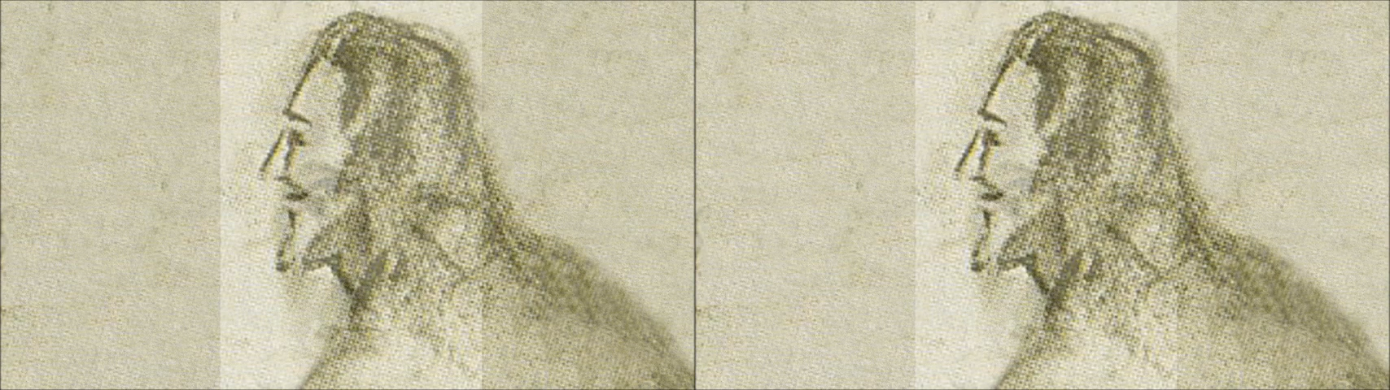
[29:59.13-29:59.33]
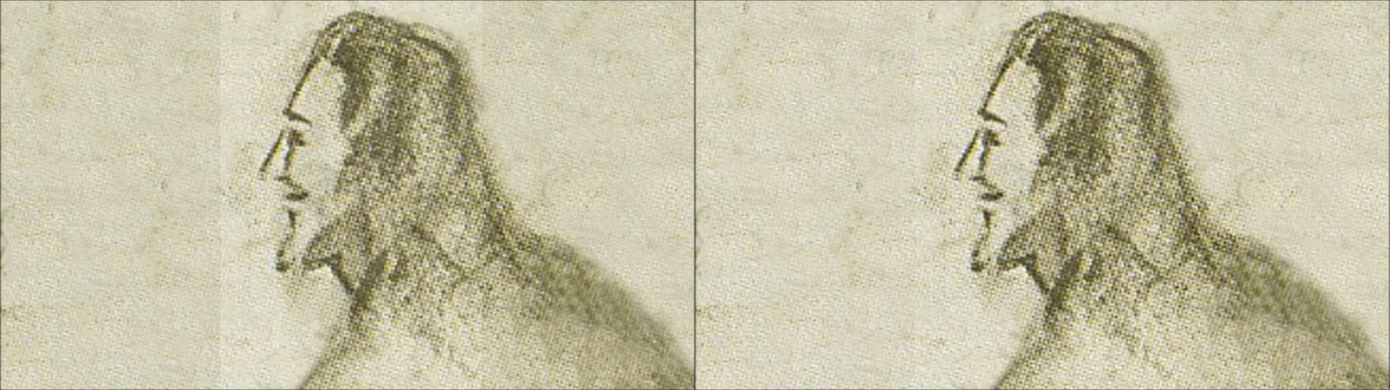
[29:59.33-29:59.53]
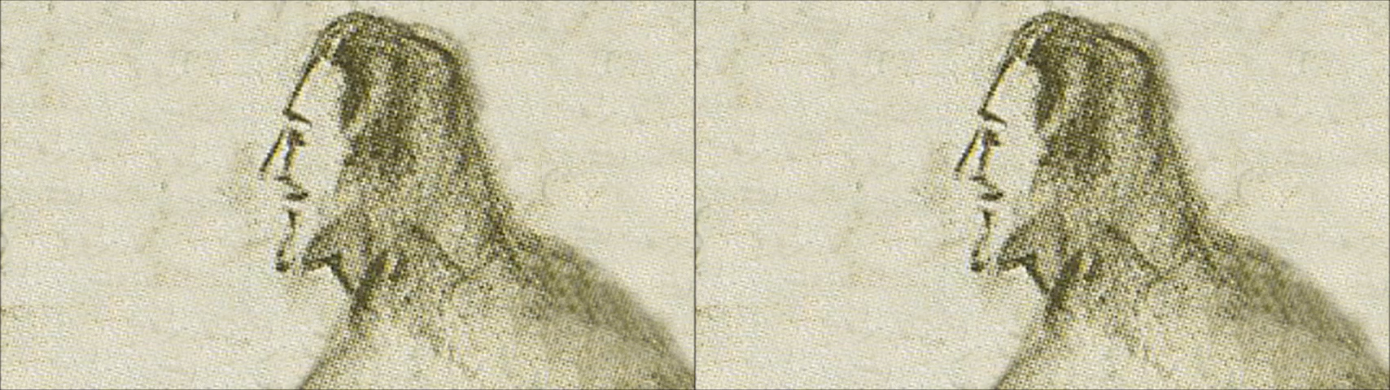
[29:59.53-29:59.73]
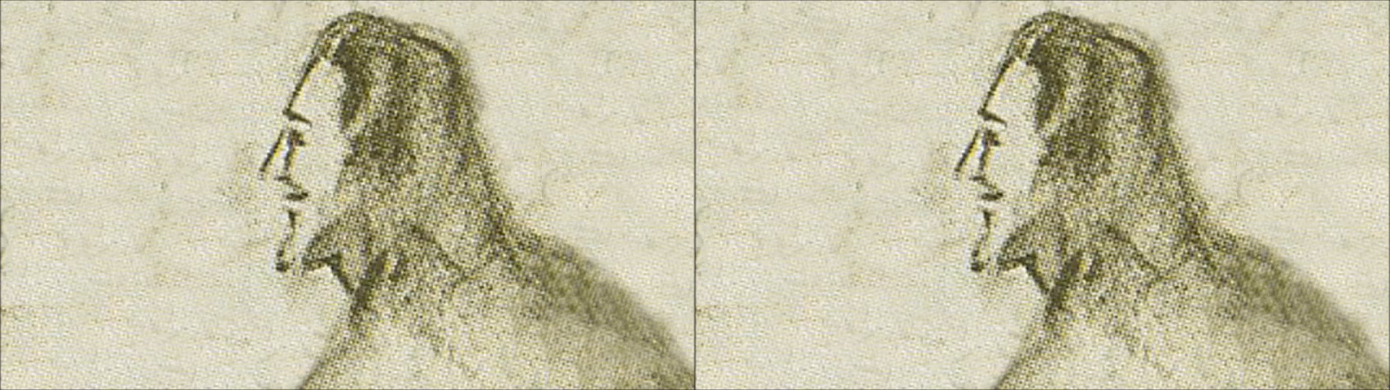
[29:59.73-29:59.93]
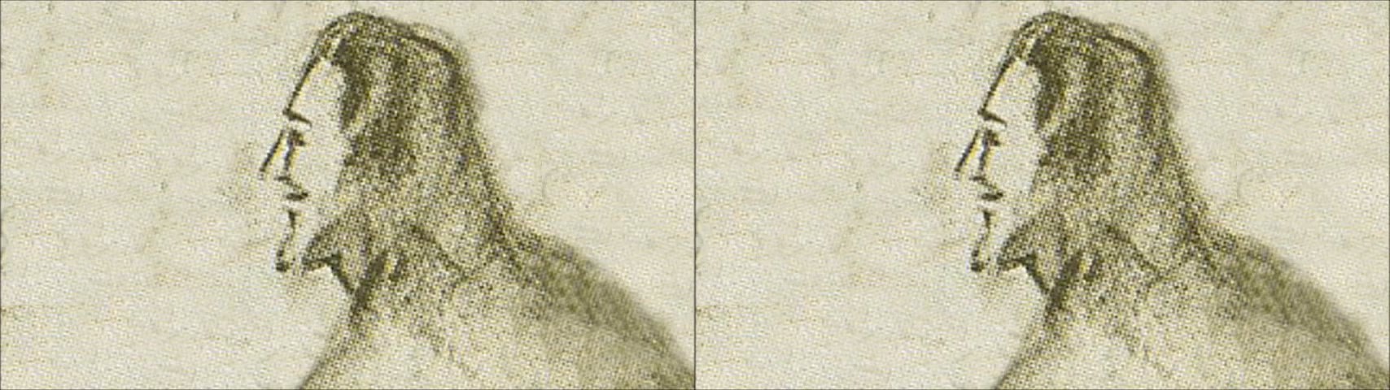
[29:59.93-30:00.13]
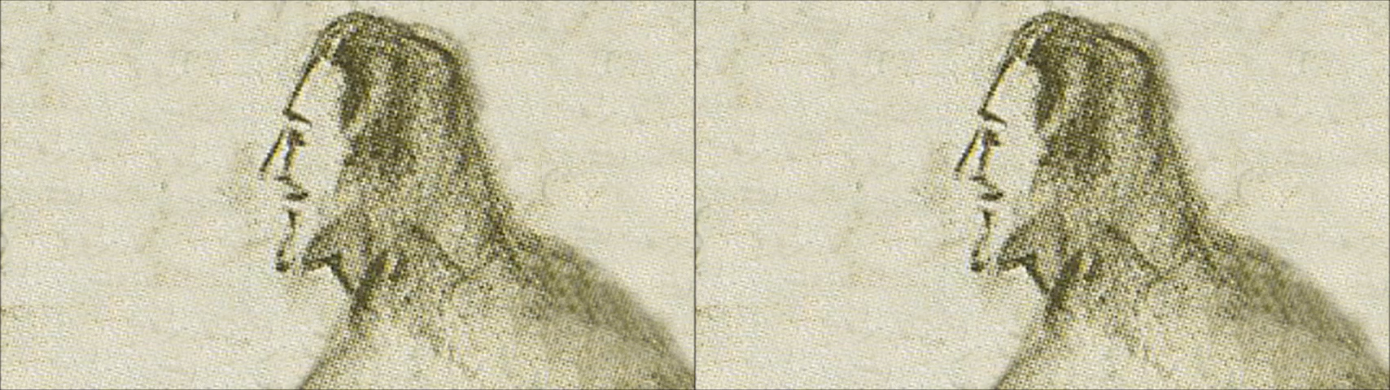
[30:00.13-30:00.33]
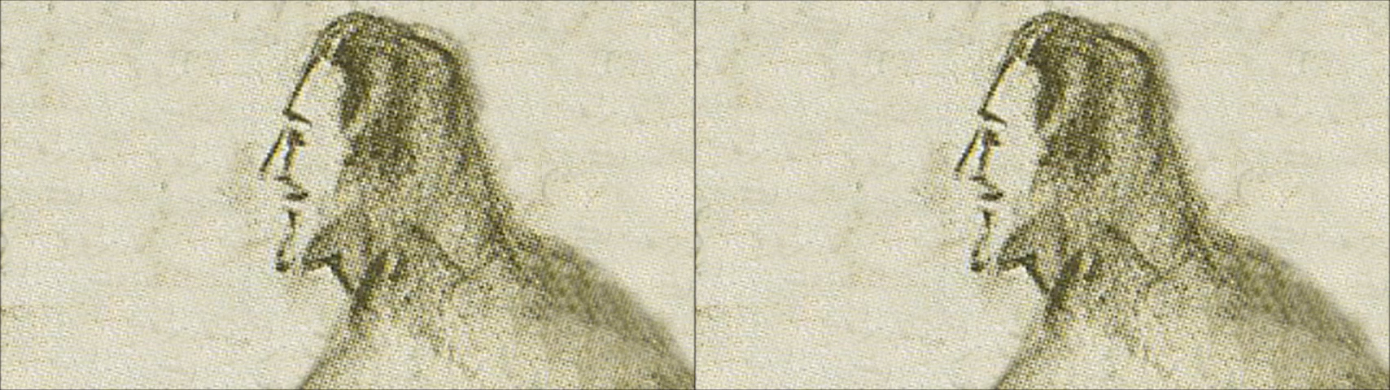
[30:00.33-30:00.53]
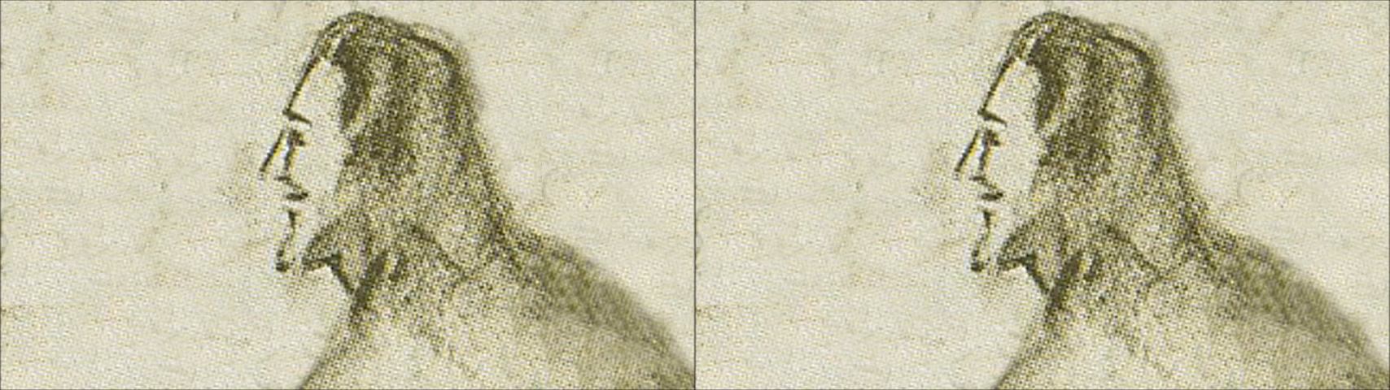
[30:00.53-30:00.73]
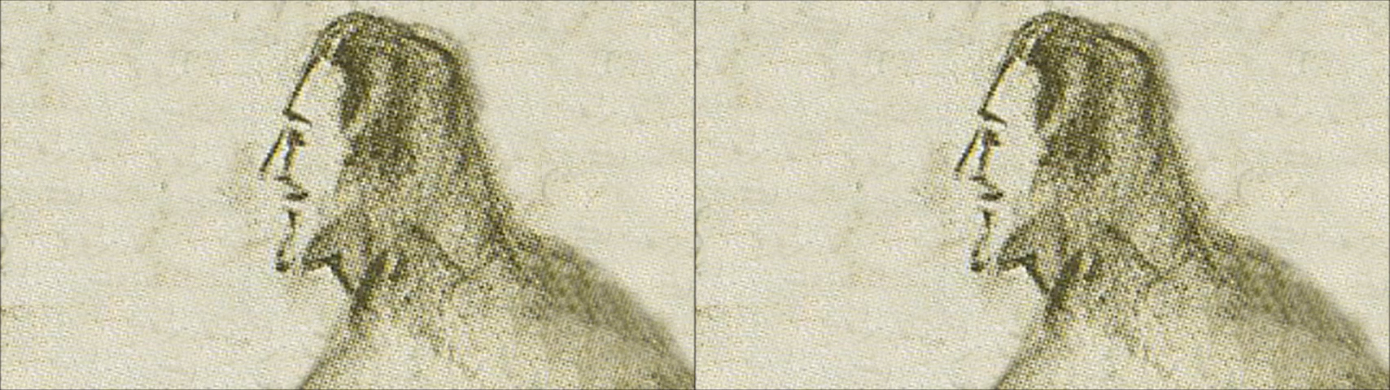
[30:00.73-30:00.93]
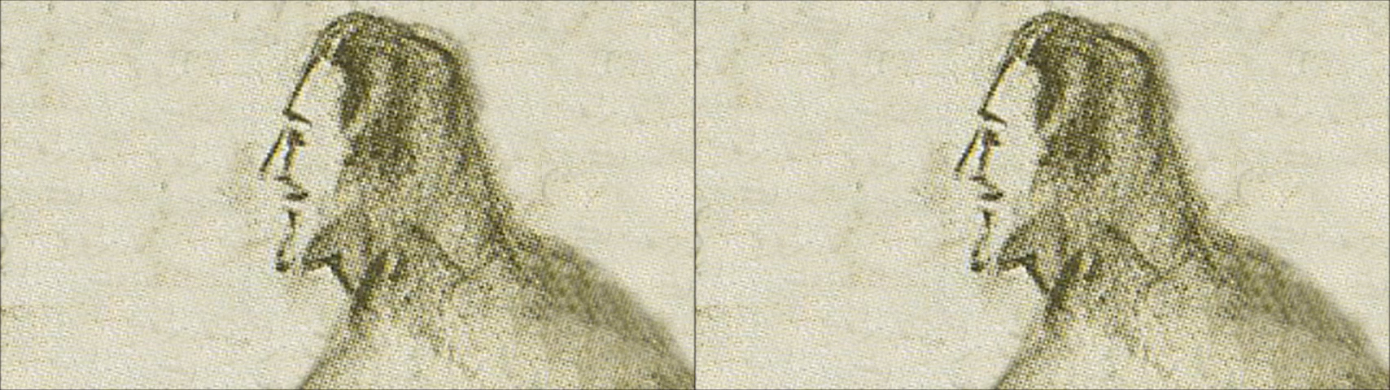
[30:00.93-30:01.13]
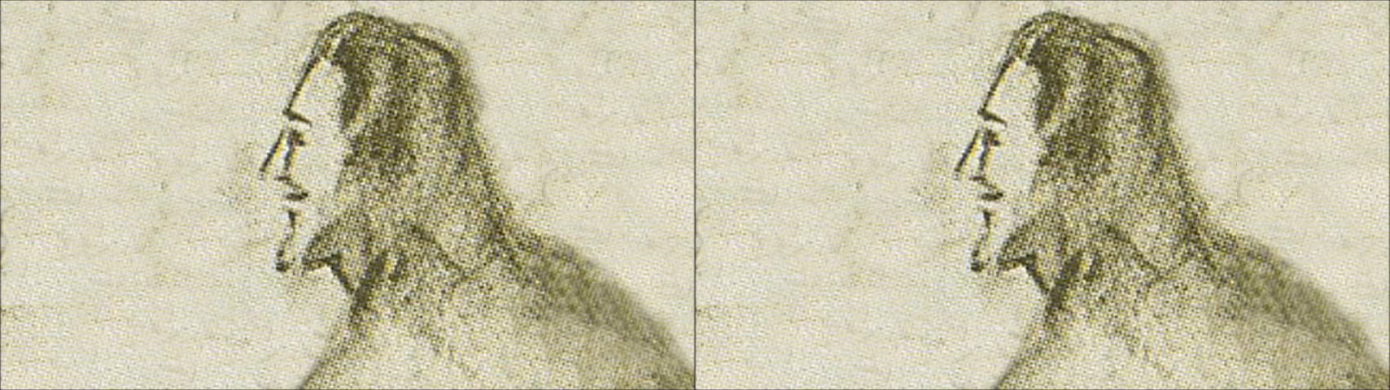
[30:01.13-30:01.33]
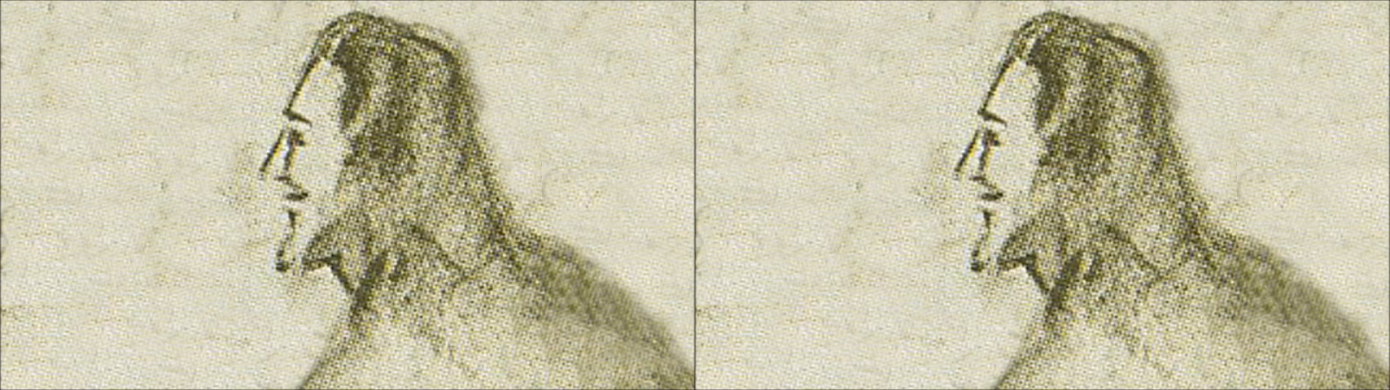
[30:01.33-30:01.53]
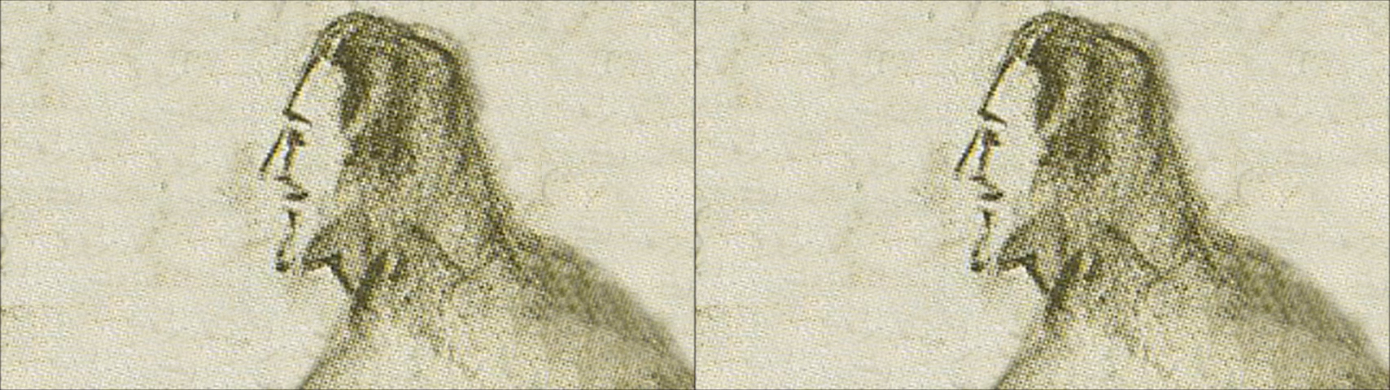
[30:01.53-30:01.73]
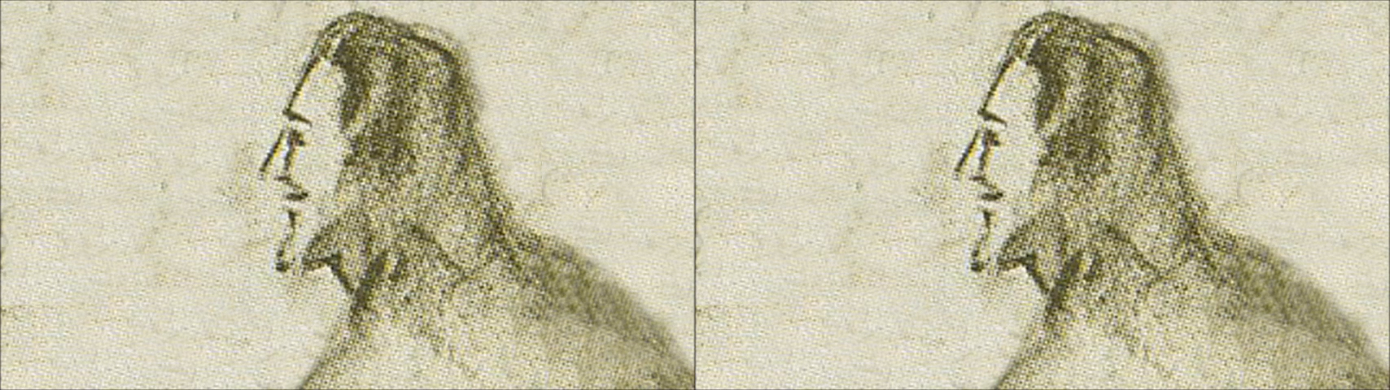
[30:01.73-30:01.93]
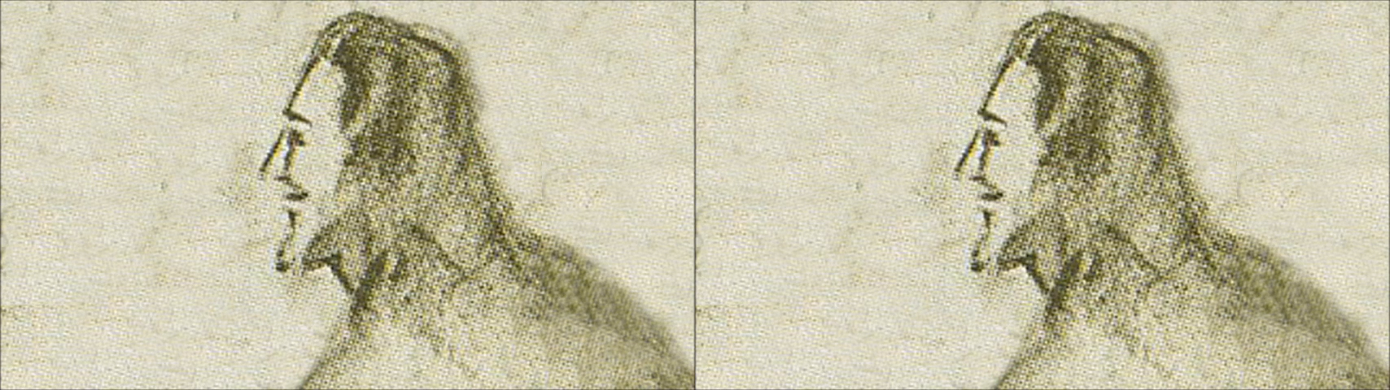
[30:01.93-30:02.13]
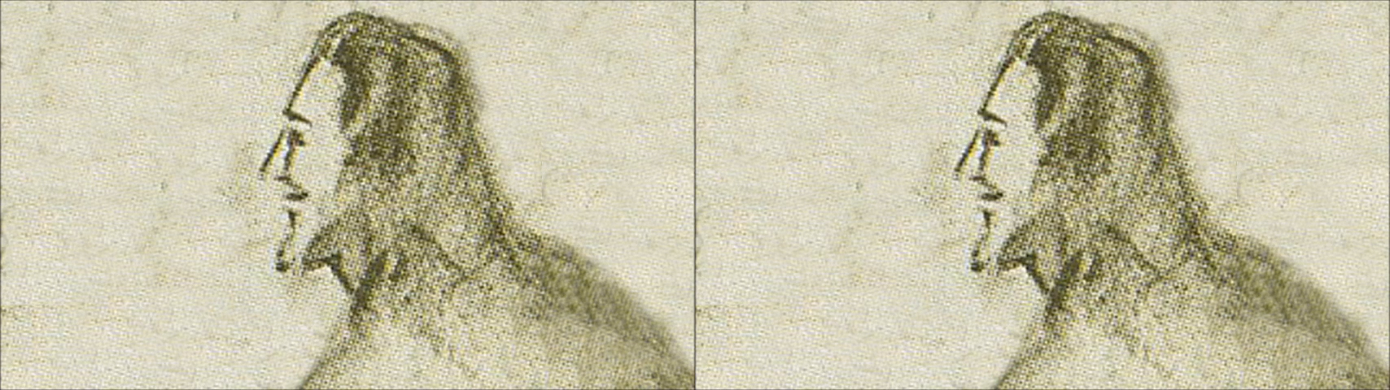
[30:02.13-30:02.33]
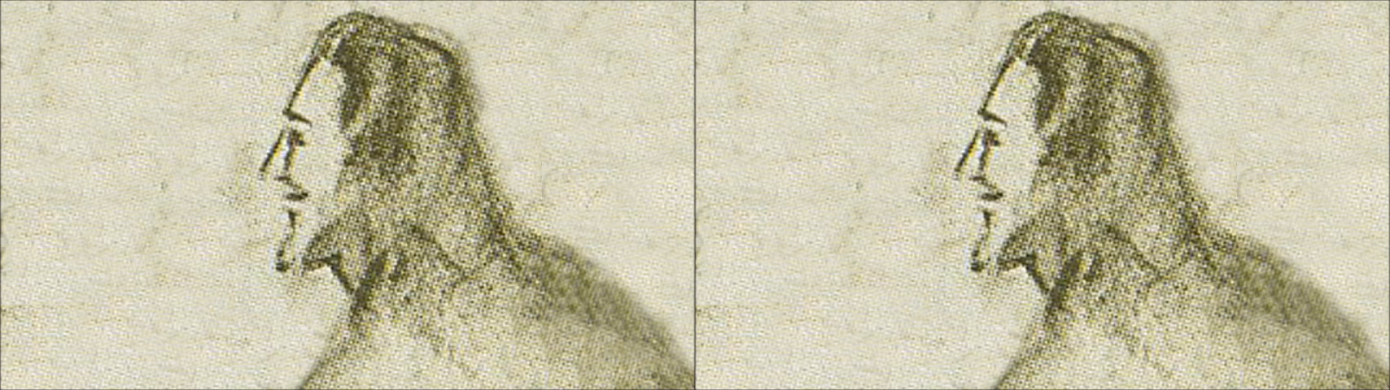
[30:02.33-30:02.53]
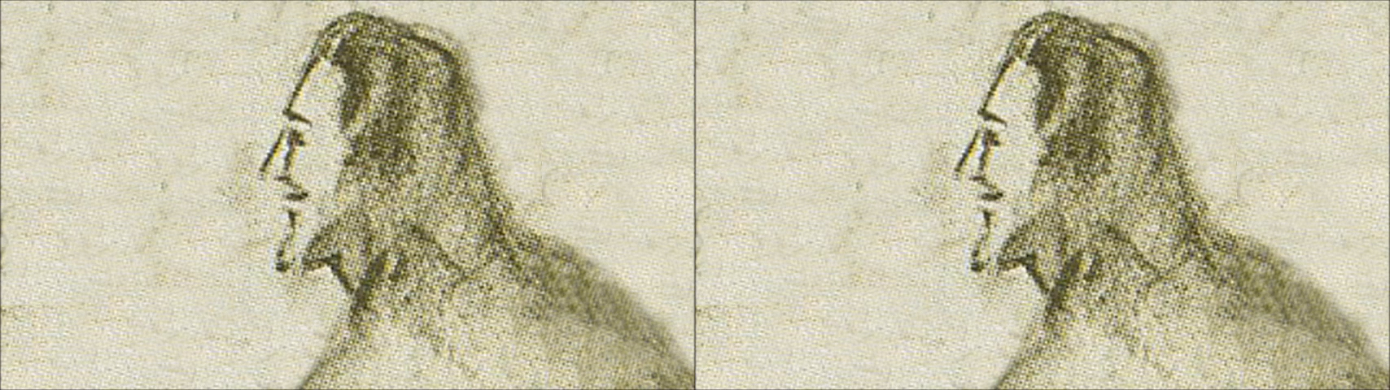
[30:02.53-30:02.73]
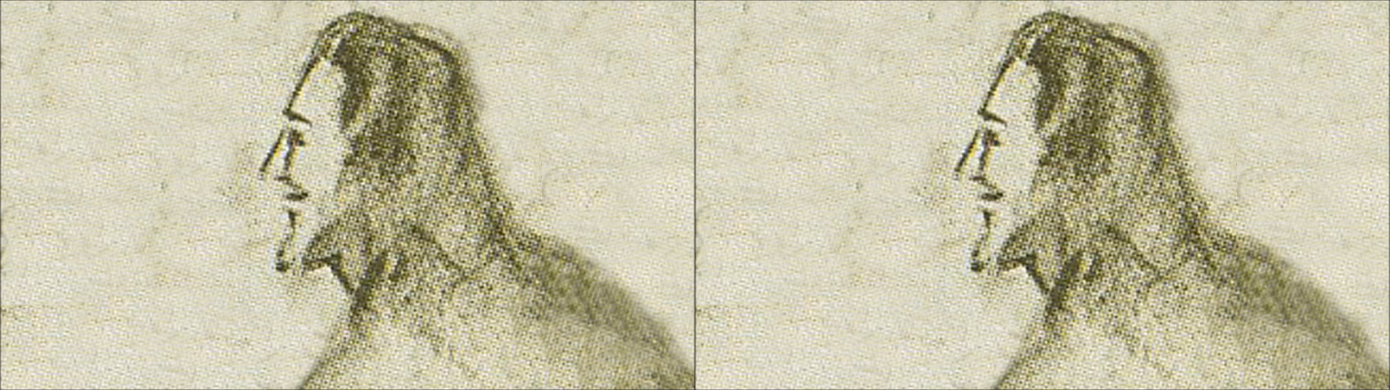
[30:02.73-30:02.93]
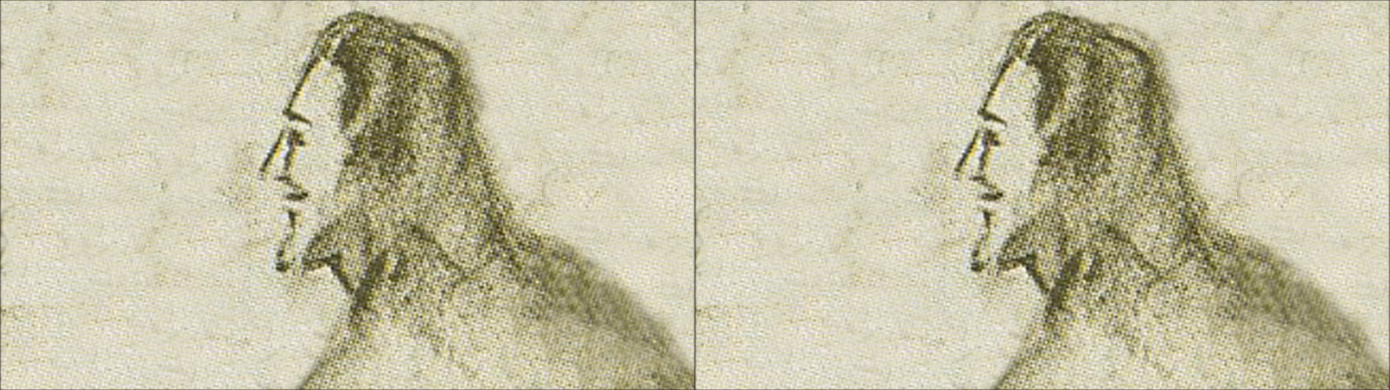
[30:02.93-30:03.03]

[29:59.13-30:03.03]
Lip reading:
(no speaker visible)